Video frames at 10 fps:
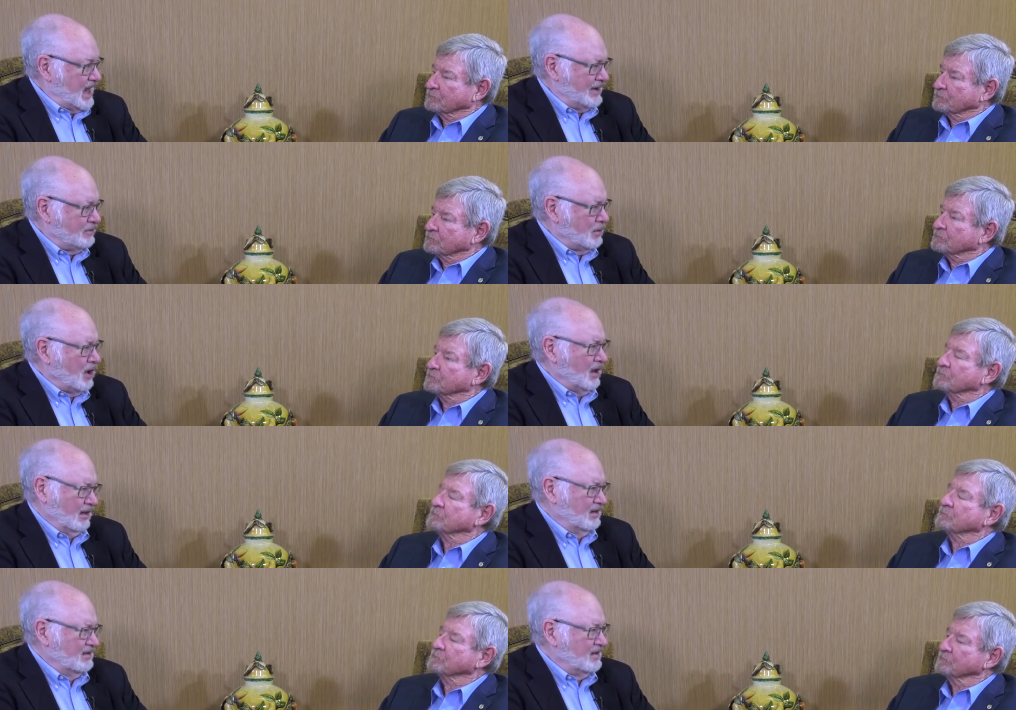Speaker 1: have a
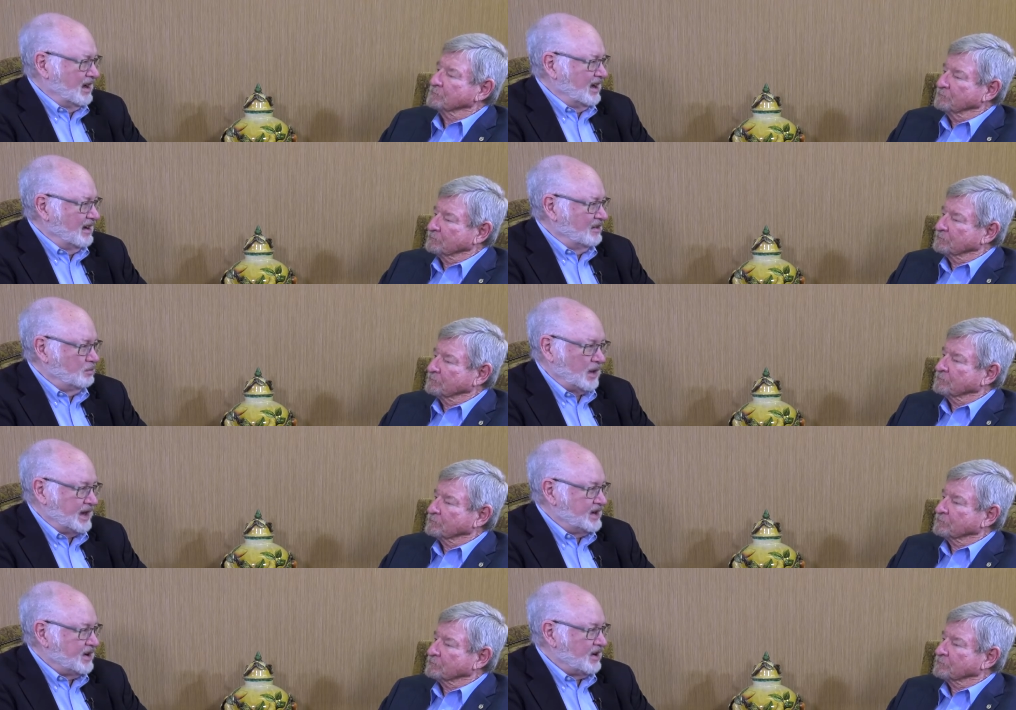ball uh,
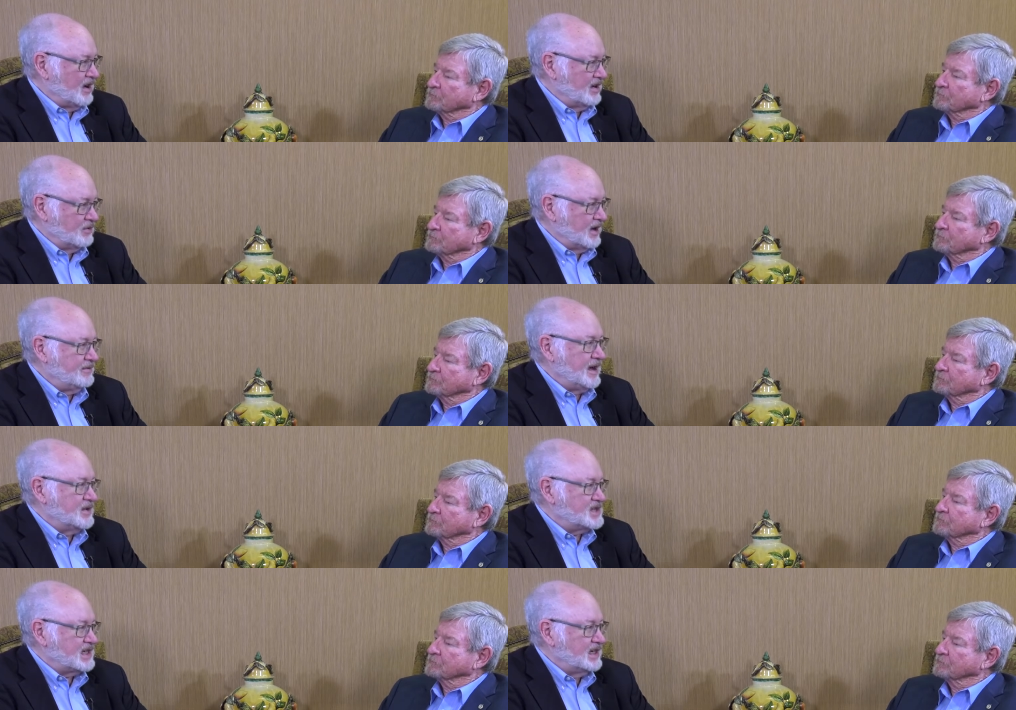playing hard and
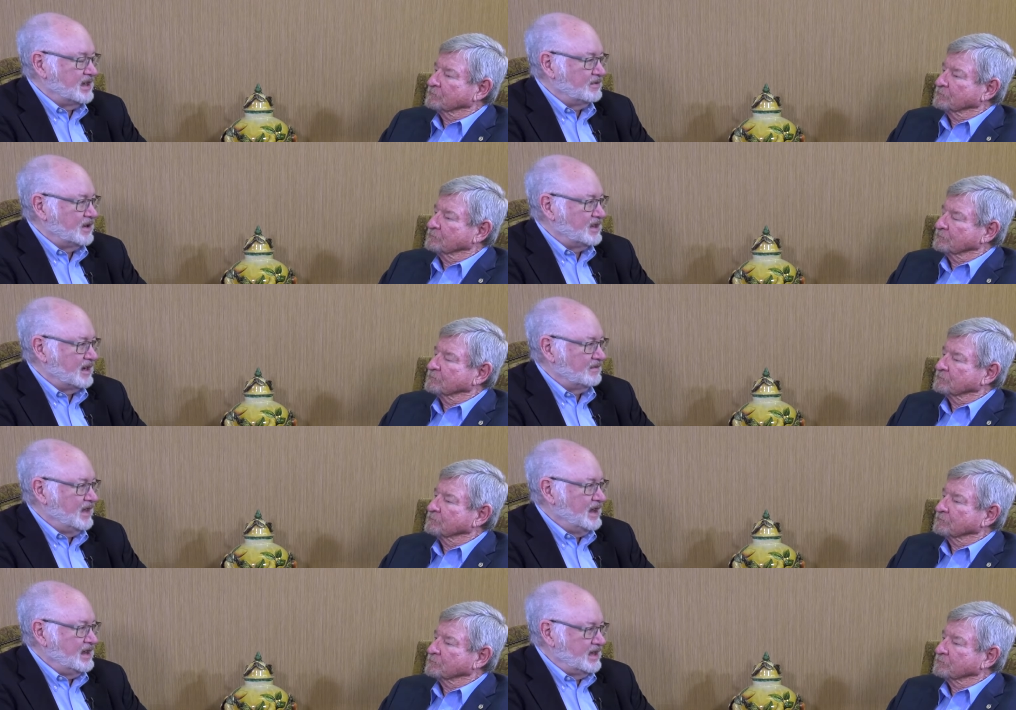roughhousing and everything.
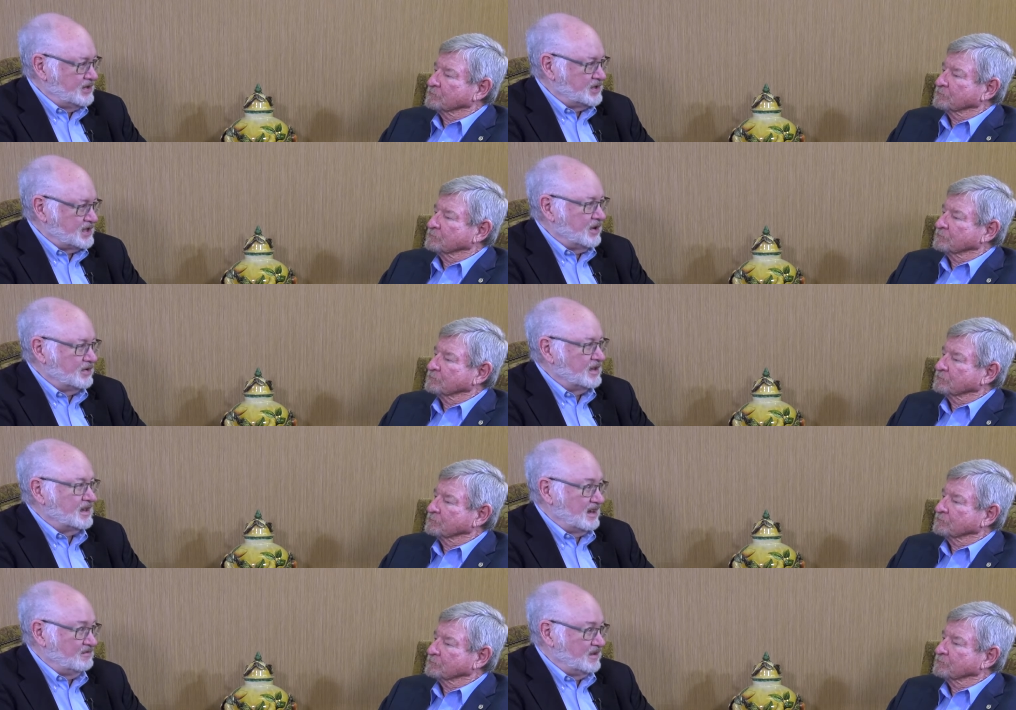They just know that
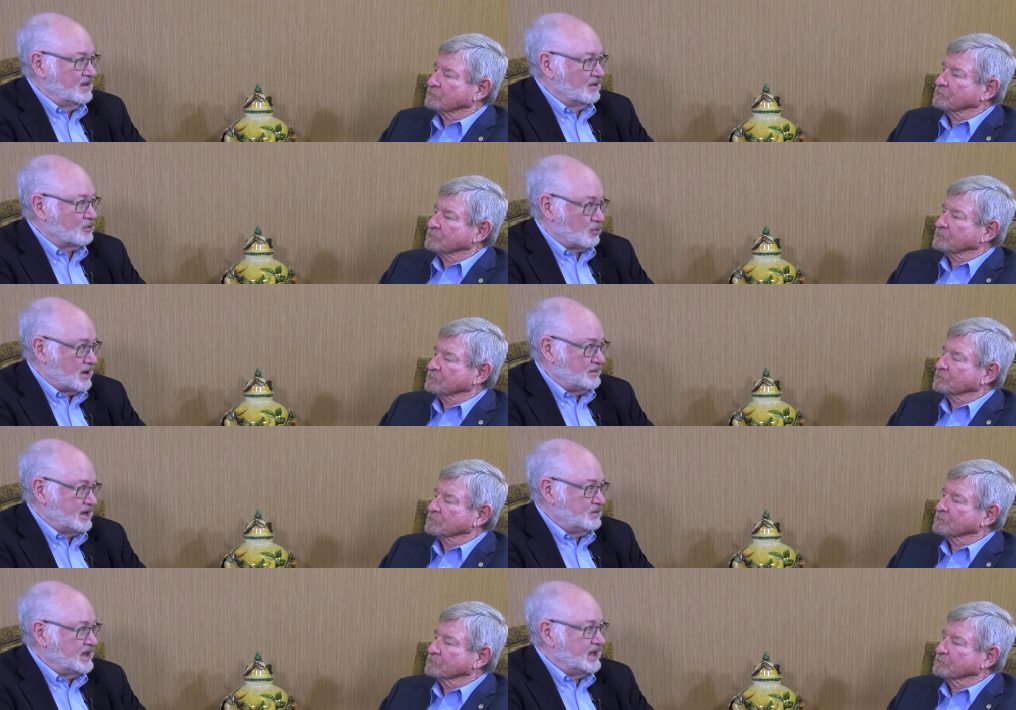they feel
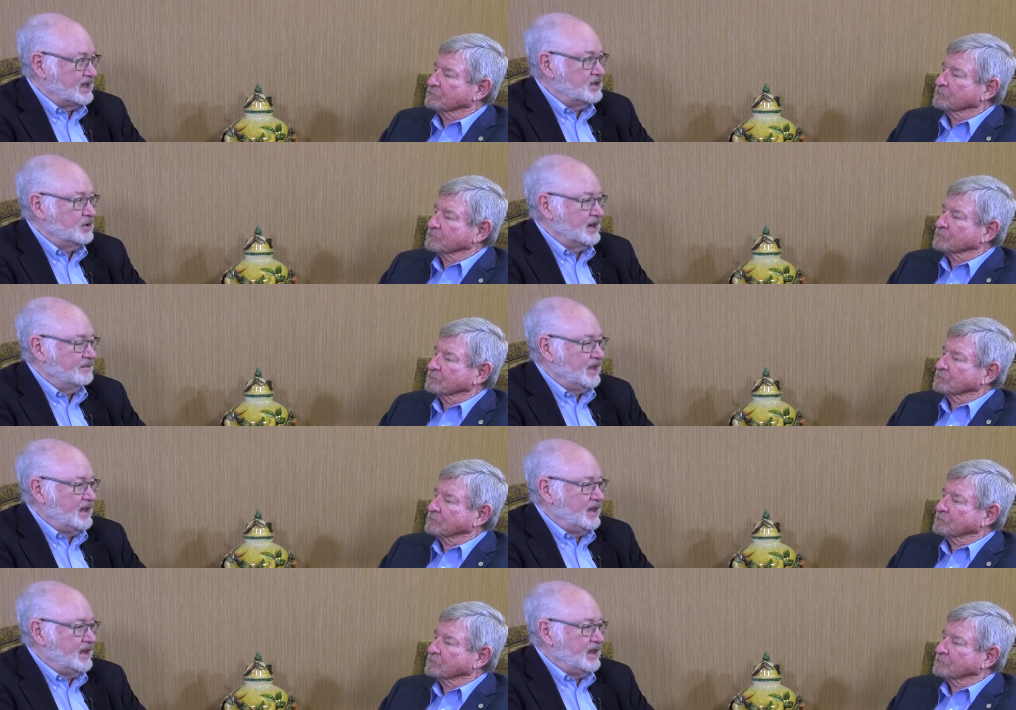crummy when they do it.